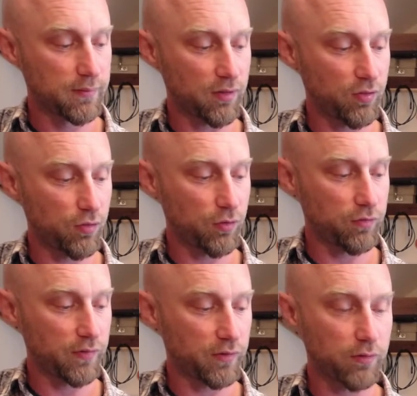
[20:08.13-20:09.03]
and then
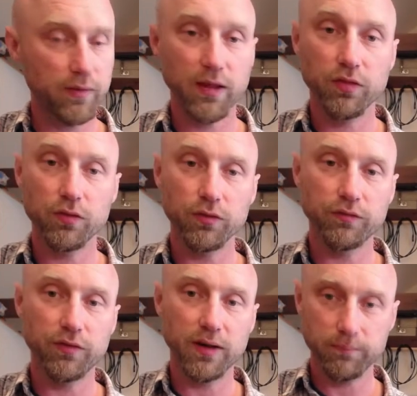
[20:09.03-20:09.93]
third finger on that
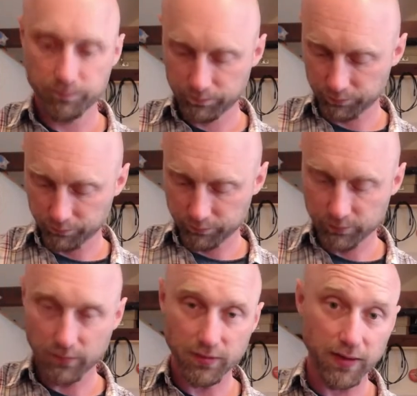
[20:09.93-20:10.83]
third fret.
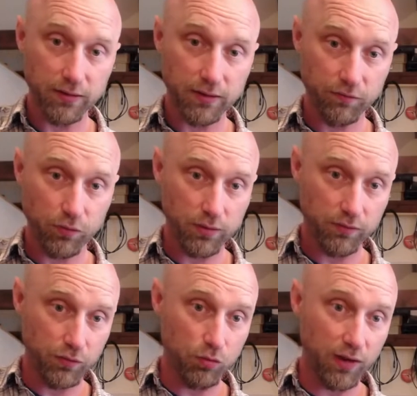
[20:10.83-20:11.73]
Again, I'll give you
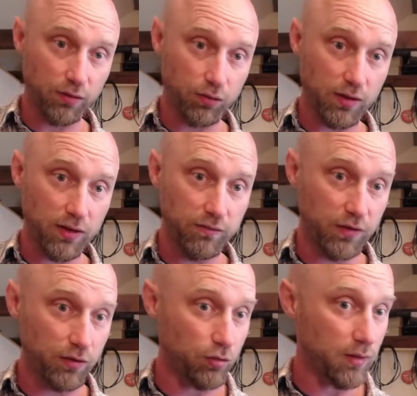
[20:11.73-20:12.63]
a few seconds to get your
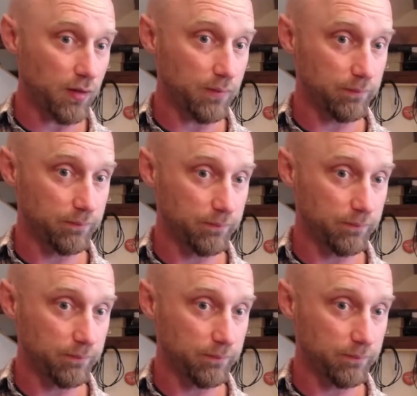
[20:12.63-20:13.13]
fingers there.